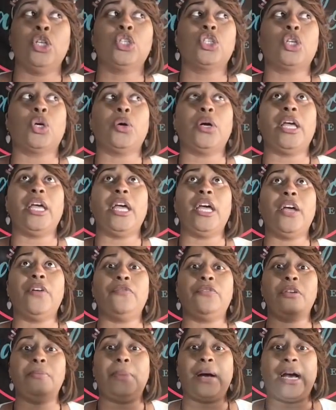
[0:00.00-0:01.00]
So
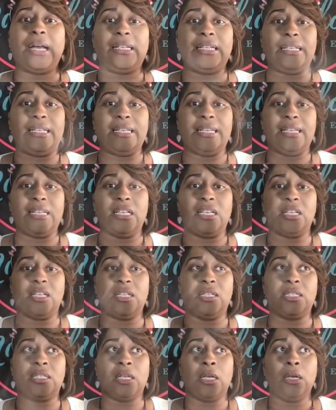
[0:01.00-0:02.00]
everybody
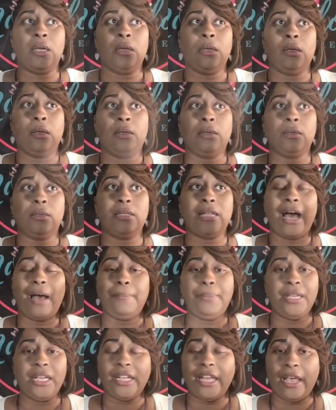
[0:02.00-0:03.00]
is not
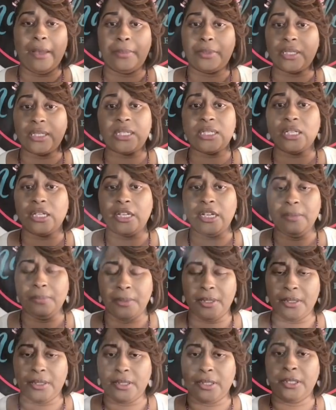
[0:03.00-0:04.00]
being able to sleep,
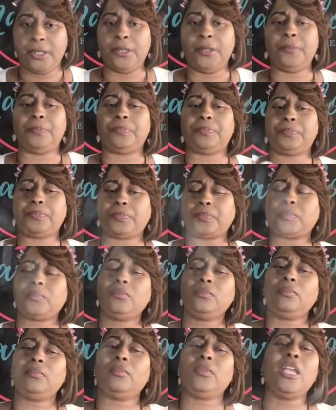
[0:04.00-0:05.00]

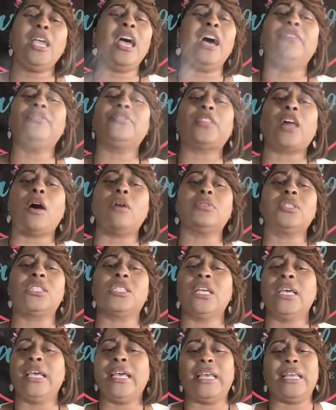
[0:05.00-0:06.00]
have thoughts
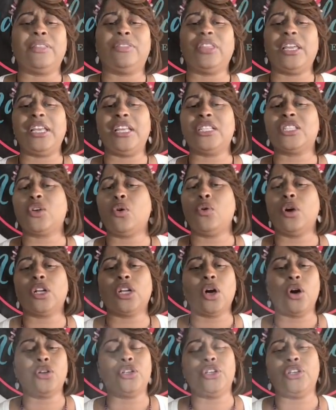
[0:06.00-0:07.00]
and things going
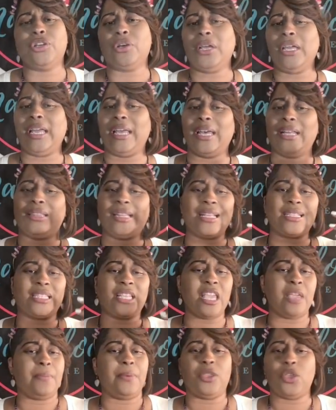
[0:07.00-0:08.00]
on in your head that's
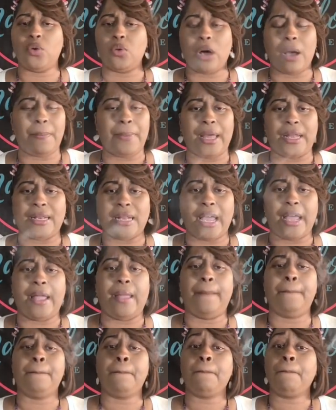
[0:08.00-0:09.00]
keeping you up at night.
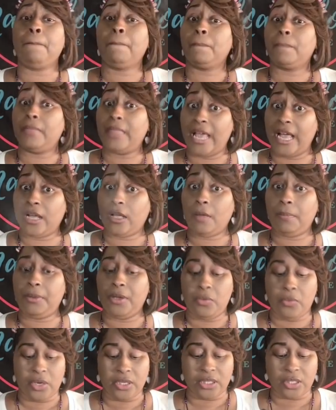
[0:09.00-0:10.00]
That could be
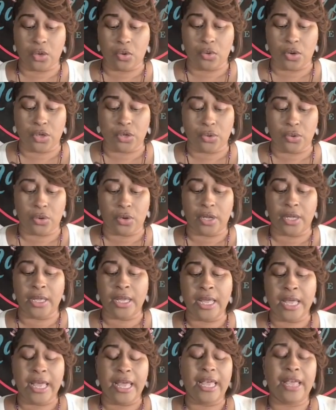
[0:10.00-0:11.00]
what's going on.
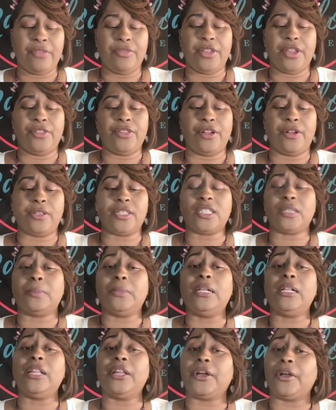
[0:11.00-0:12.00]
And then there's some
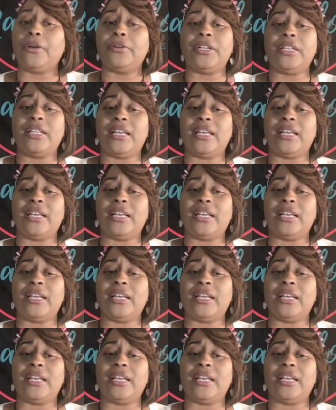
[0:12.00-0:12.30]
clarity